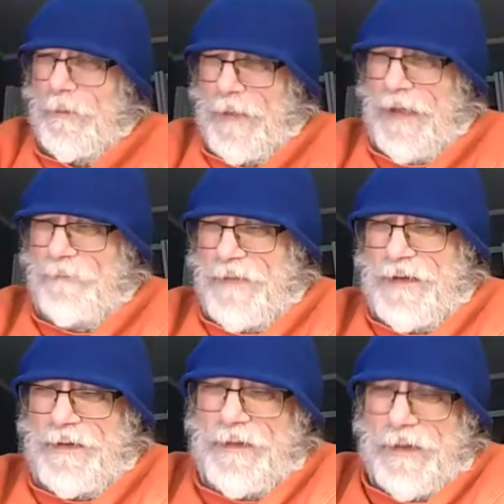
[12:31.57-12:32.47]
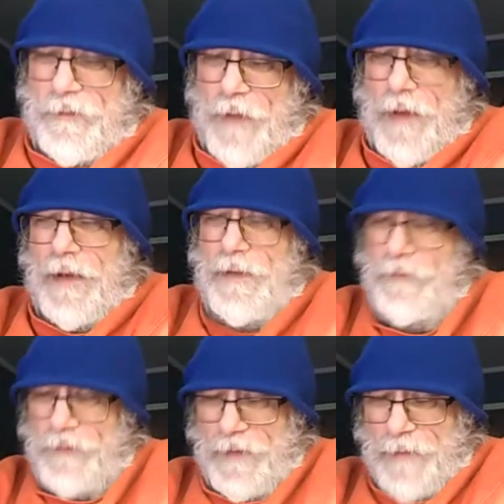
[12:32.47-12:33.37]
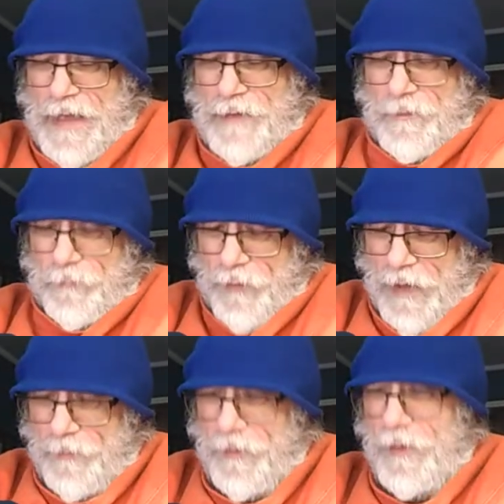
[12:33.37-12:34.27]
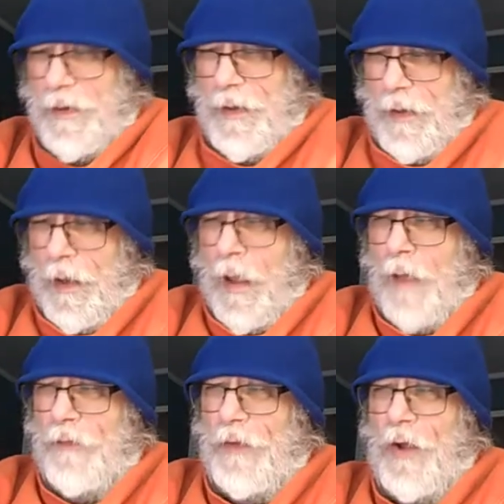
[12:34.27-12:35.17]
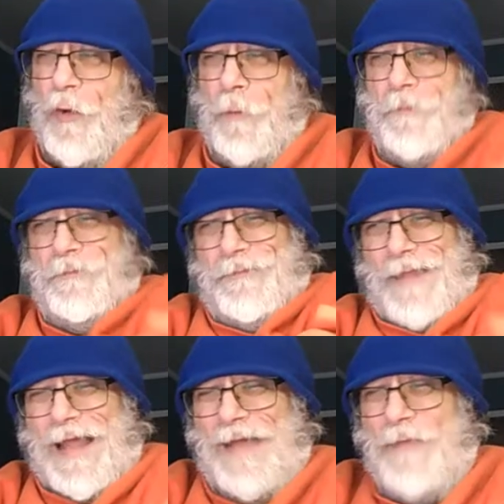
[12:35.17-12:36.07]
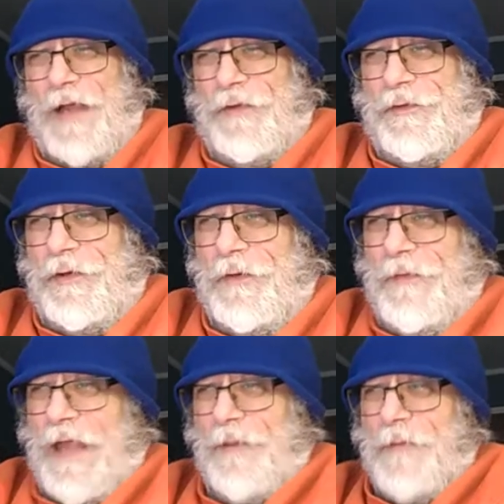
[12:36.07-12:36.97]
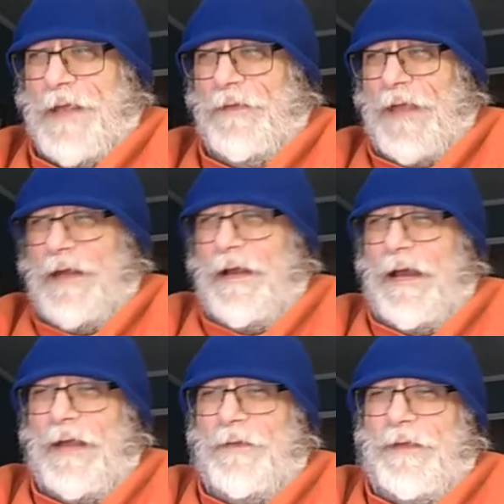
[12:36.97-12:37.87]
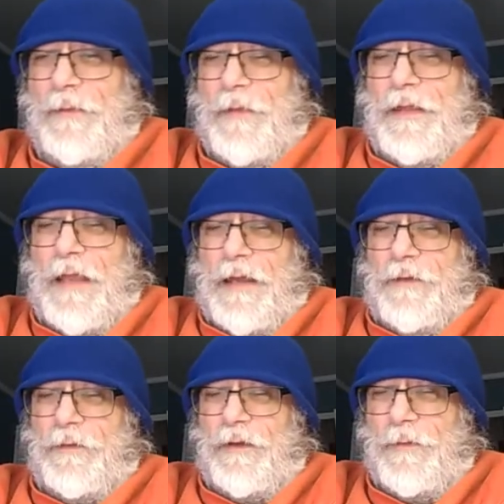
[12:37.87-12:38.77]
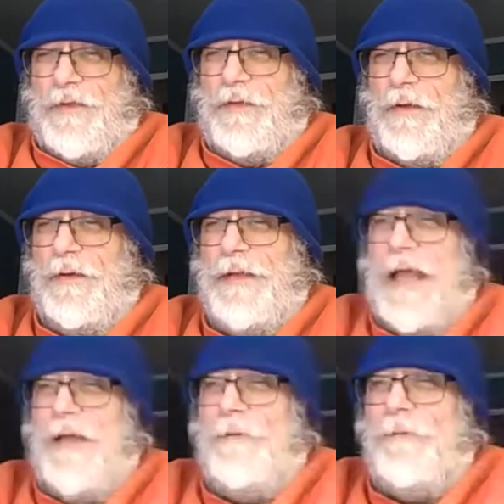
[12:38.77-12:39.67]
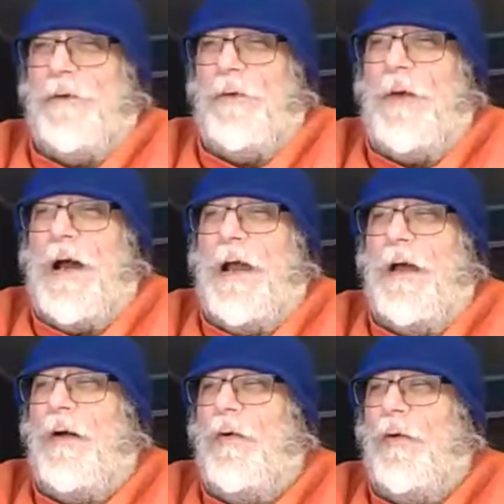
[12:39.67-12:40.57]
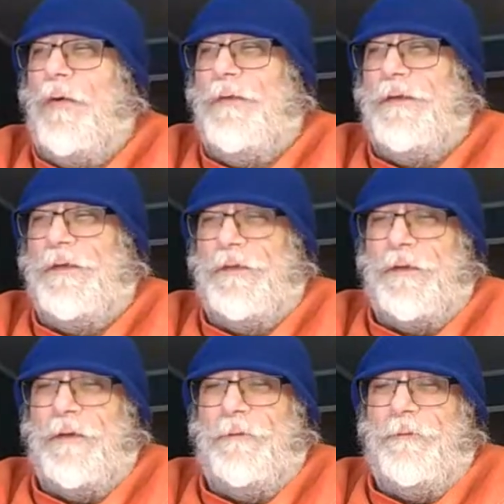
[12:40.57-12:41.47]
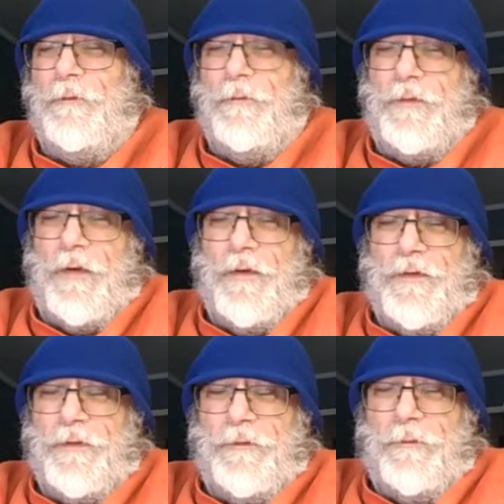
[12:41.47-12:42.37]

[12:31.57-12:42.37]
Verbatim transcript: have been underneath the IFC banner proper. So I'm not sure if that means that uh, IFC Midnight is going to be shuttered down for a while, or if it's just going to start just